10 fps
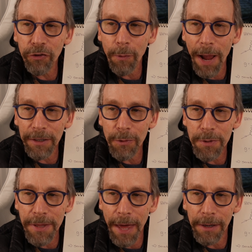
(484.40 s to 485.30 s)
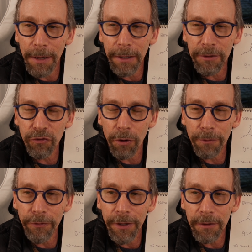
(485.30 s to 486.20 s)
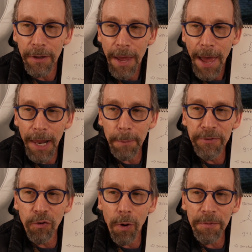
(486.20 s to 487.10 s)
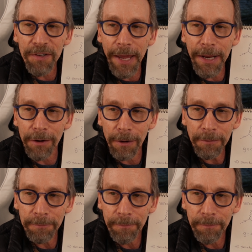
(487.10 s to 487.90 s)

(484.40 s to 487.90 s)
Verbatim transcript: interacting with that external field and absorbs later.